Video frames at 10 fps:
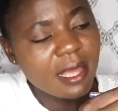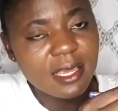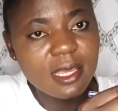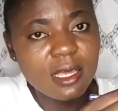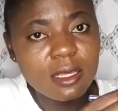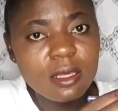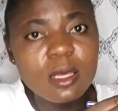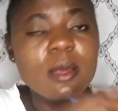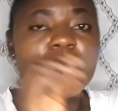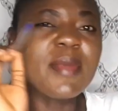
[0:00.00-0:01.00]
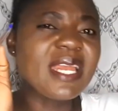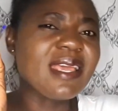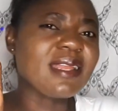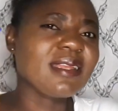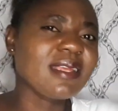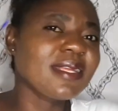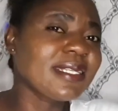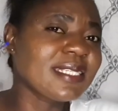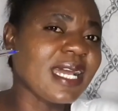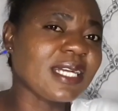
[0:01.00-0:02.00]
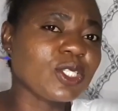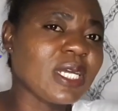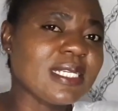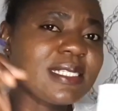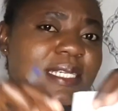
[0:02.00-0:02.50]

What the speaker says: here, meaning they actually